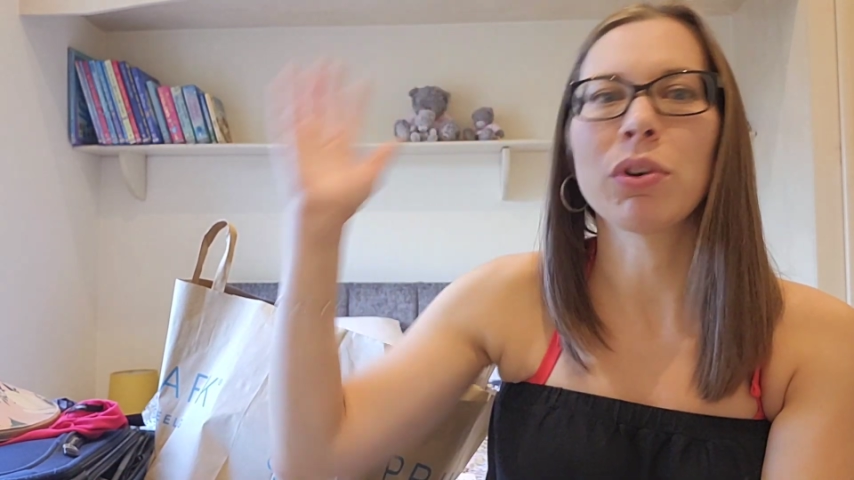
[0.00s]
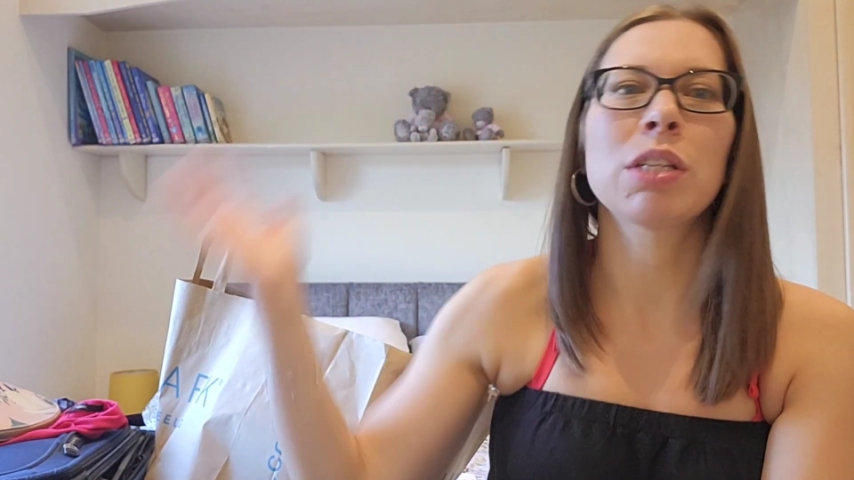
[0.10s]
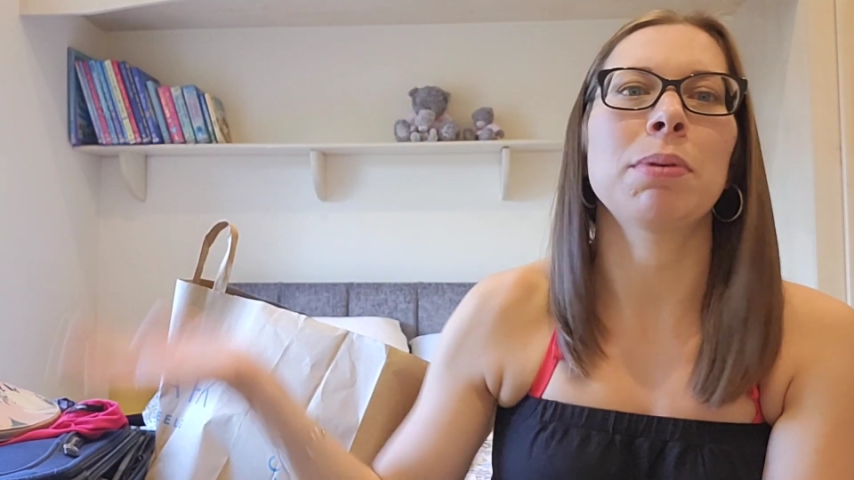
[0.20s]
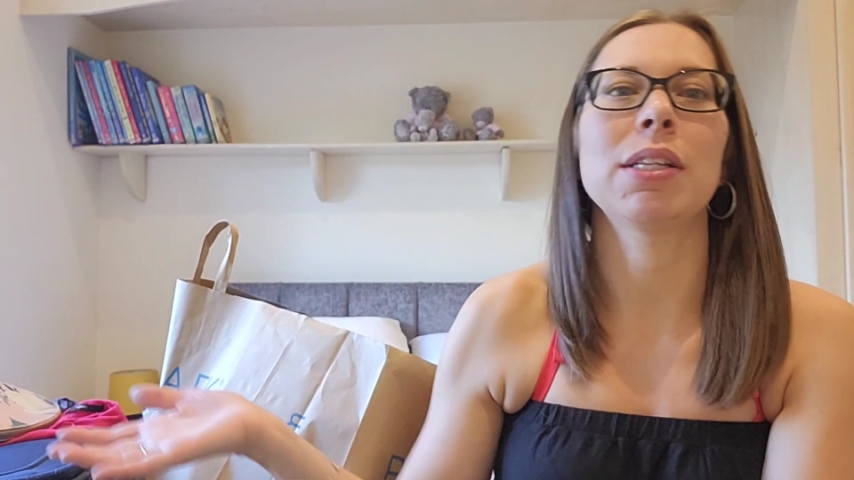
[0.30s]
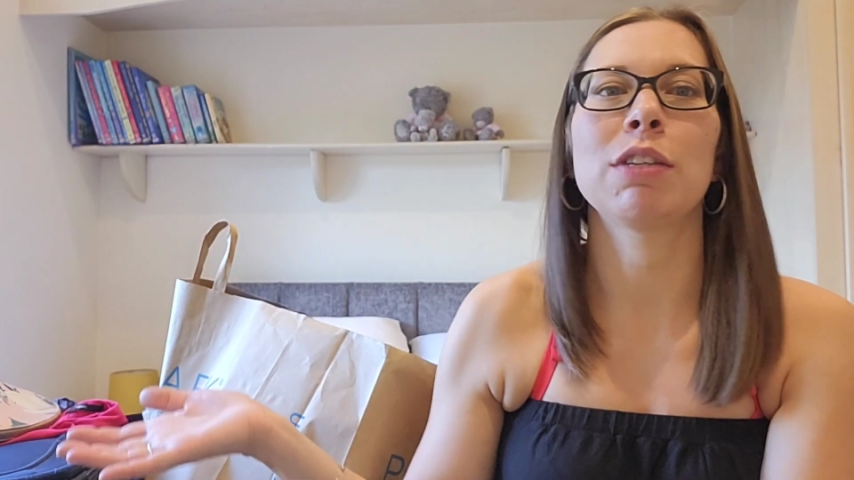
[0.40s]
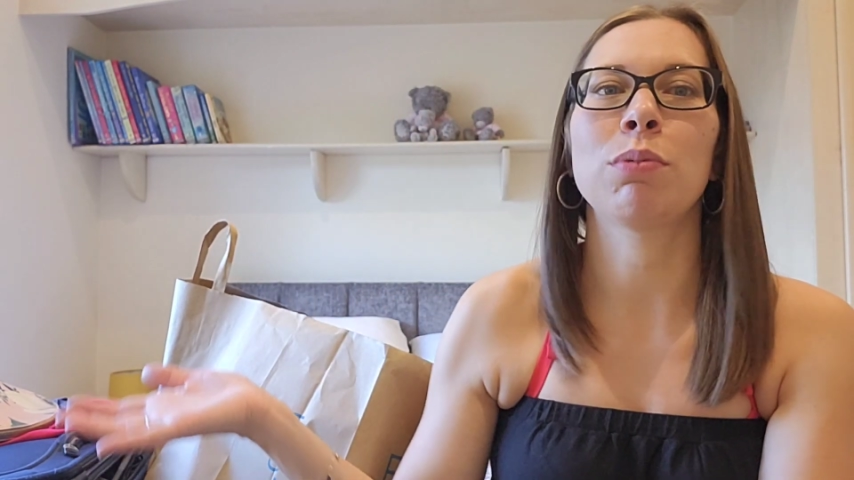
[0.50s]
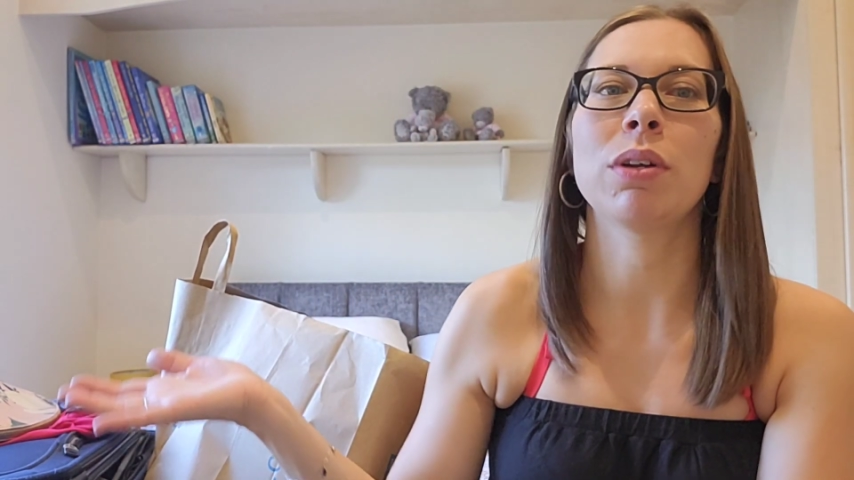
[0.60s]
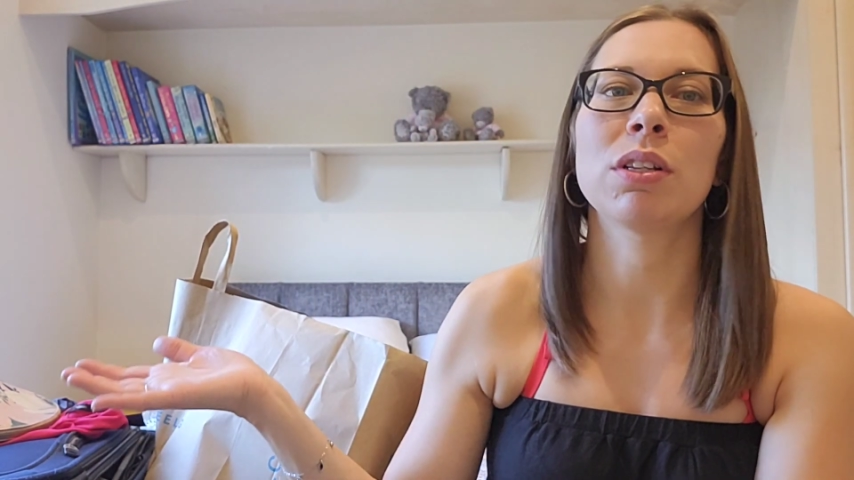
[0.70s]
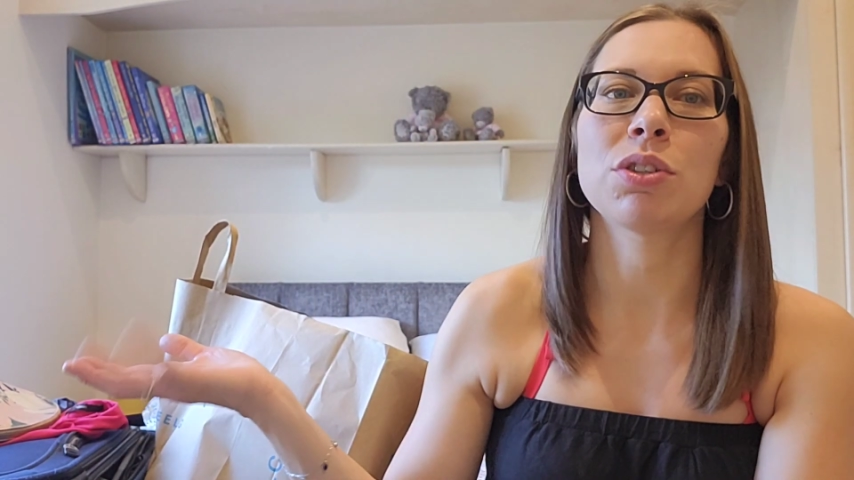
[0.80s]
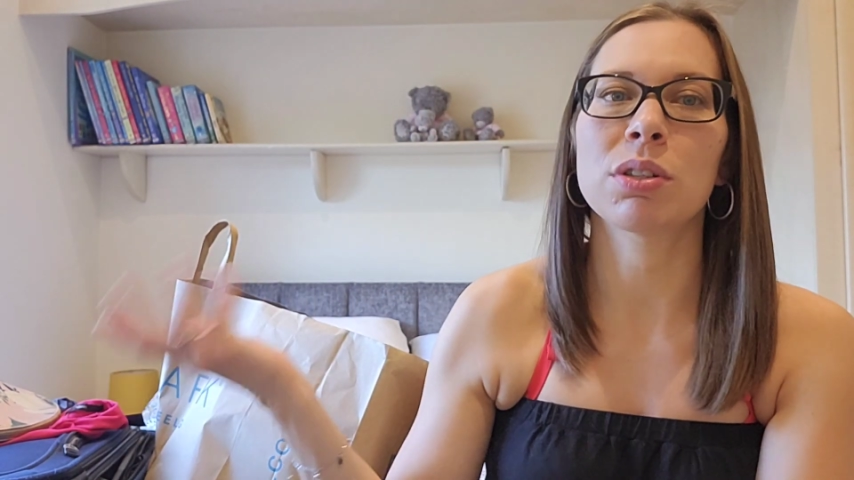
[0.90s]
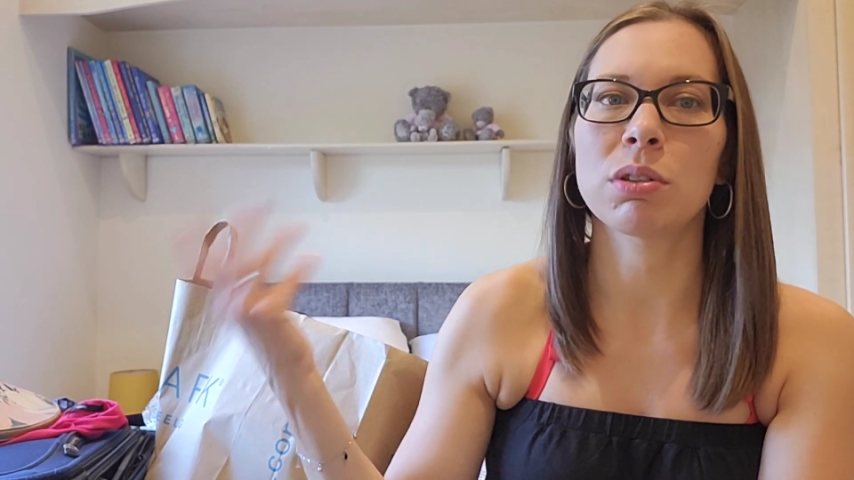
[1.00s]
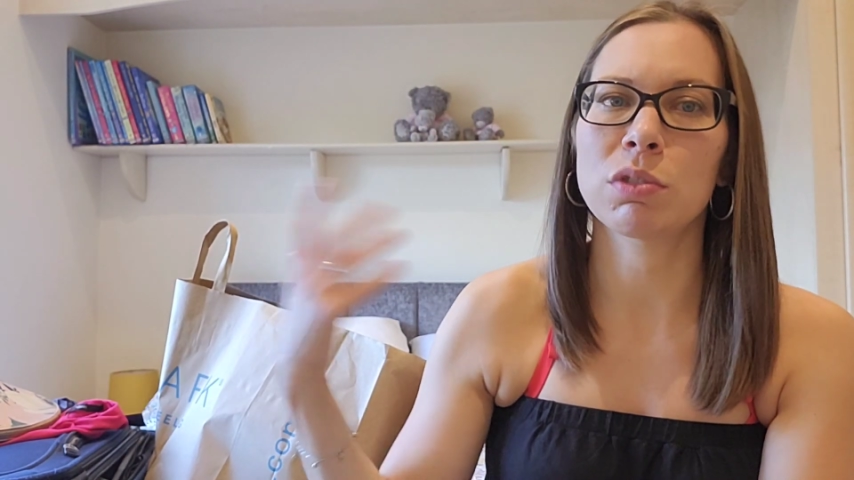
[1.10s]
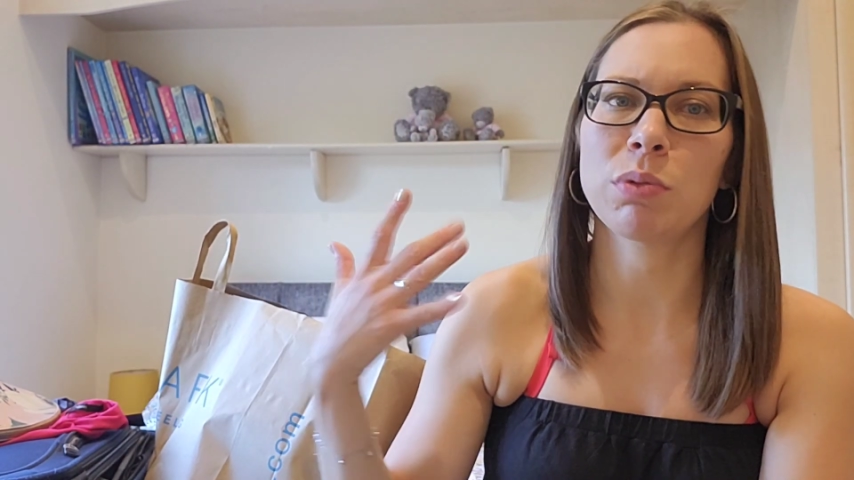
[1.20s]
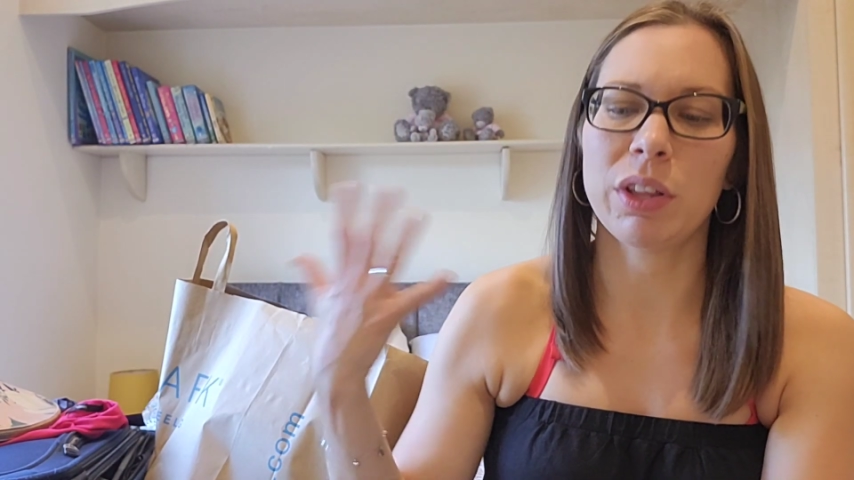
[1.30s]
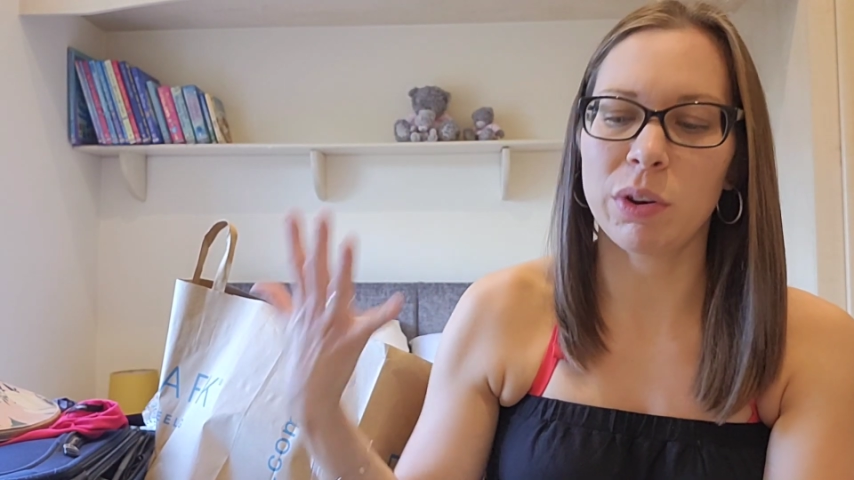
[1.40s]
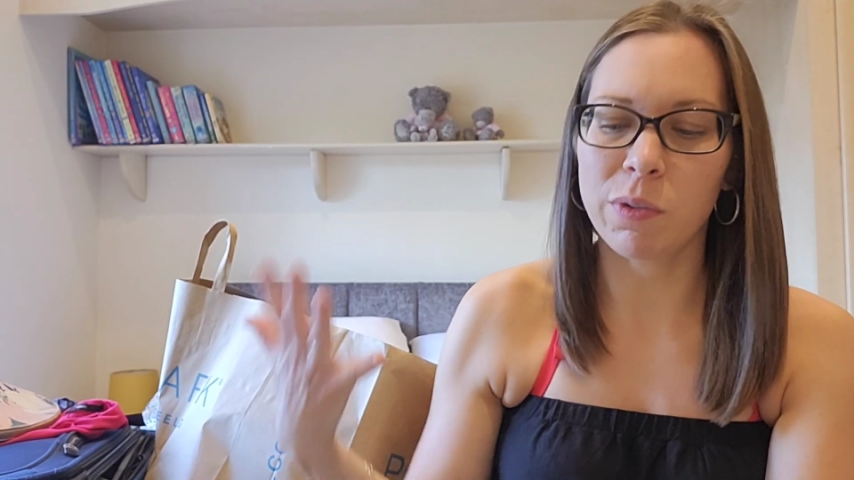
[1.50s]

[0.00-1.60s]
expensive ones just because of what they got